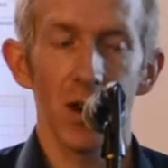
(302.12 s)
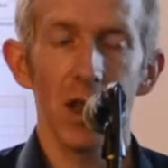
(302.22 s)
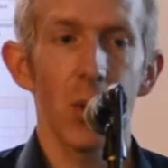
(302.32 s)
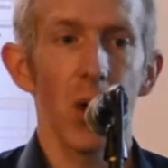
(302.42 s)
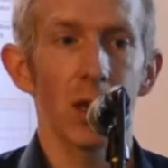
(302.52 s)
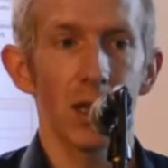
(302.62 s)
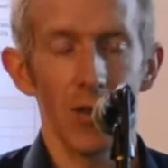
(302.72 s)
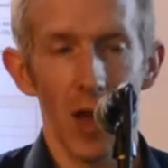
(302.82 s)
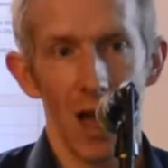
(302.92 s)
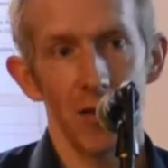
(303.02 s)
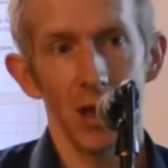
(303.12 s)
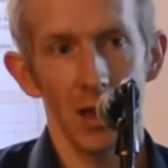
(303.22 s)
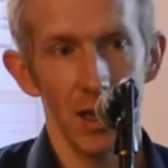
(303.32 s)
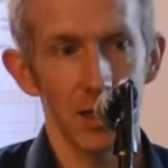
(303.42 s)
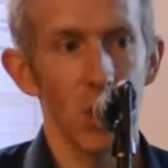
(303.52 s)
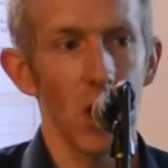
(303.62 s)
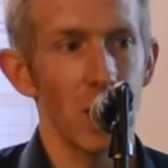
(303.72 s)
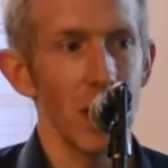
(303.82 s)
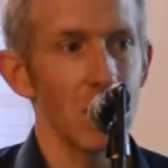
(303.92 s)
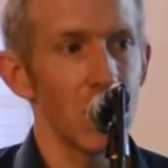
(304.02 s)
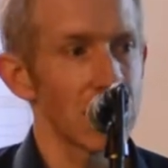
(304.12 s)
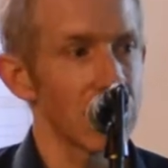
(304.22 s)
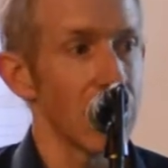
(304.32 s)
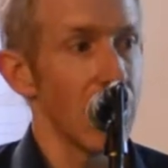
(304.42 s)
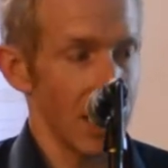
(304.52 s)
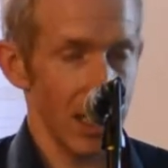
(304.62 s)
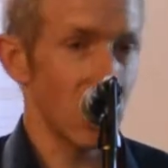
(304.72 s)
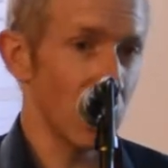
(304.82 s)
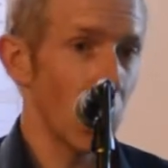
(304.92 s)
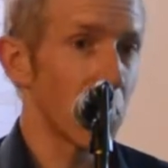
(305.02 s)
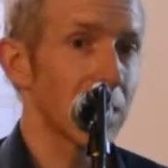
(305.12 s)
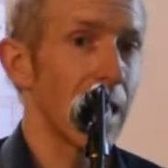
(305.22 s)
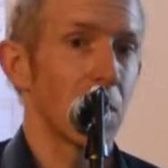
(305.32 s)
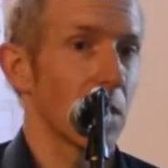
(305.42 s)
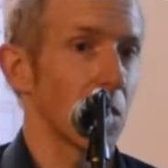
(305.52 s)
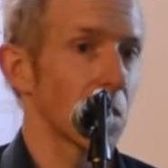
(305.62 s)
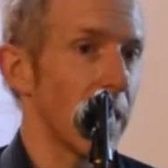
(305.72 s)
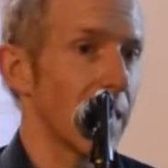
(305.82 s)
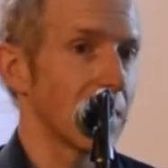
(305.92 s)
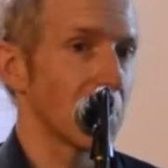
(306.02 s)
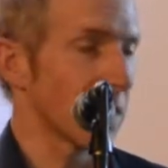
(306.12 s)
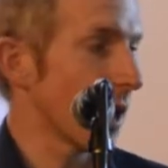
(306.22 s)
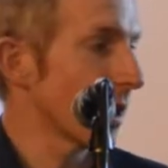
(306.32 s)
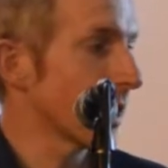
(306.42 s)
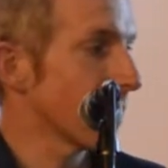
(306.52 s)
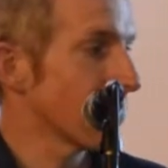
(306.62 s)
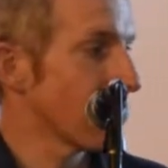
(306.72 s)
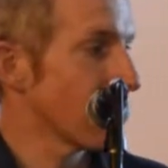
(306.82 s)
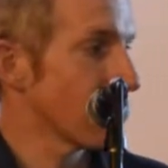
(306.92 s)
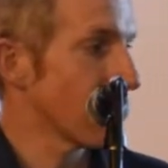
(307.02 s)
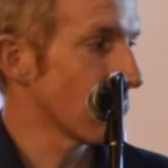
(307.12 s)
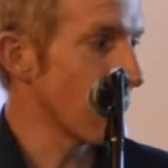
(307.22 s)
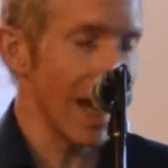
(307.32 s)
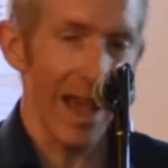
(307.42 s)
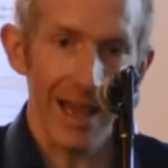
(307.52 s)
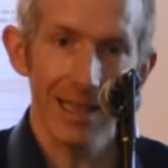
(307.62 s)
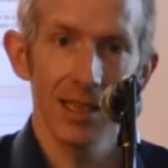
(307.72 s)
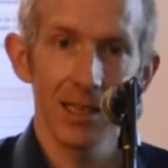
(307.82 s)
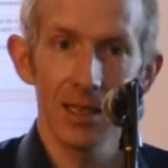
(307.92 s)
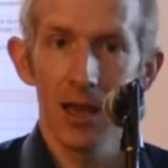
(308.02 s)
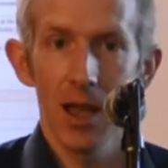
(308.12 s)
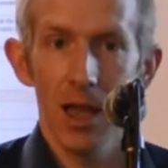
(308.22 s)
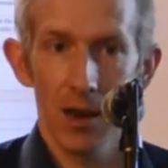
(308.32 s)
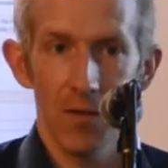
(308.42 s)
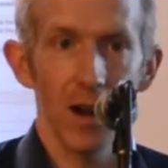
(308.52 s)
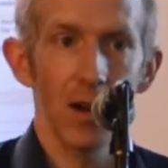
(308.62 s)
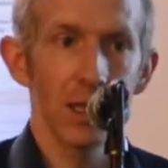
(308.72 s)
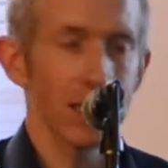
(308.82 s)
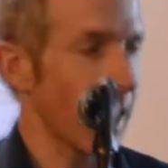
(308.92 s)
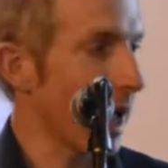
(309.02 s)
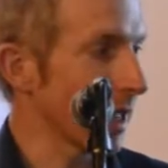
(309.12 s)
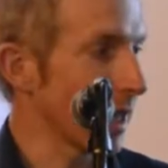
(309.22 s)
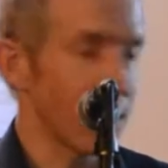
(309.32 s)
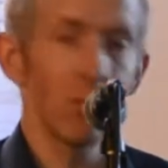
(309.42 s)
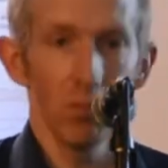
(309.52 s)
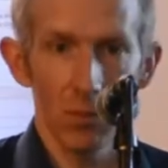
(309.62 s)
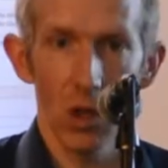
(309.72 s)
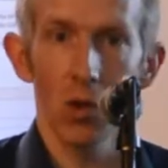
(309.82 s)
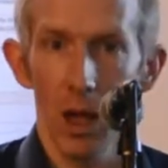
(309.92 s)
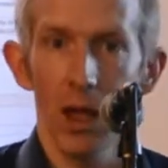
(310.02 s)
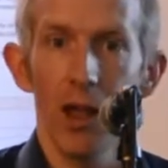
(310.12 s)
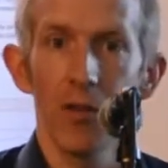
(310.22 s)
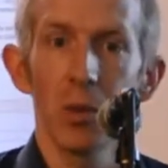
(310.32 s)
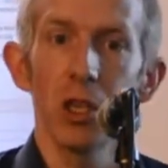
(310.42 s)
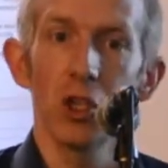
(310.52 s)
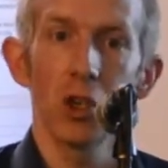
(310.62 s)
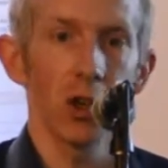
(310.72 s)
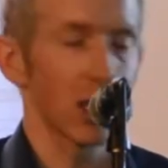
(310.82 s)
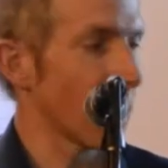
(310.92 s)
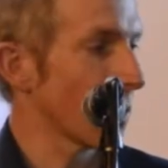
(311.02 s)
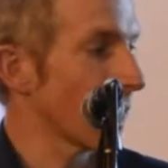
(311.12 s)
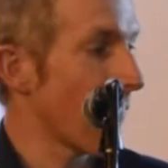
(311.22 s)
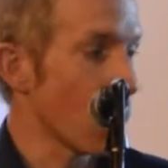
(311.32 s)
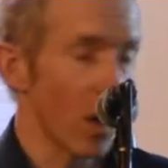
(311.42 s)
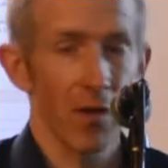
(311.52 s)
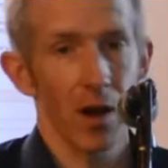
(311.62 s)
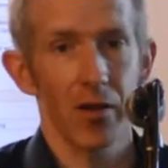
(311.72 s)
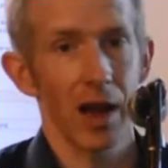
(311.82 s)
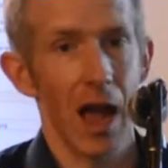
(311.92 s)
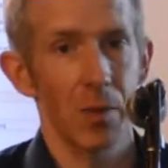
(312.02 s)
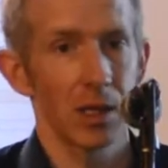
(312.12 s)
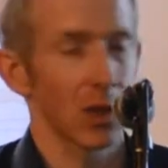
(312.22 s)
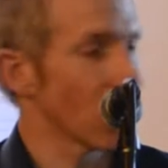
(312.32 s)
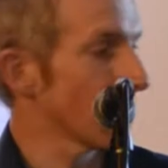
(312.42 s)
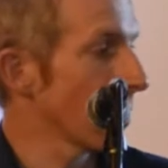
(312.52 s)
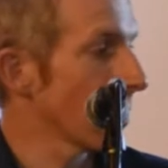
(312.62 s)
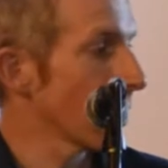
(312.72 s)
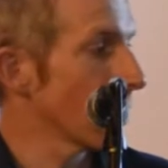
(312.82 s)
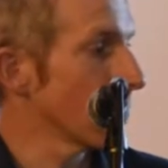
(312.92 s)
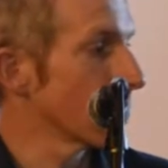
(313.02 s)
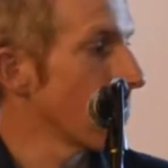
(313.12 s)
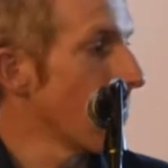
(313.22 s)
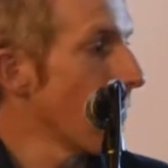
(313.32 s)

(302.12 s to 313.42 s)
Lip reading: very important that if you have a small or medium business, that you understand what those mechanisms are. They're really excellent, in fairness, and I think everybody should understand what they are. We're very, very happy to talk to people about those.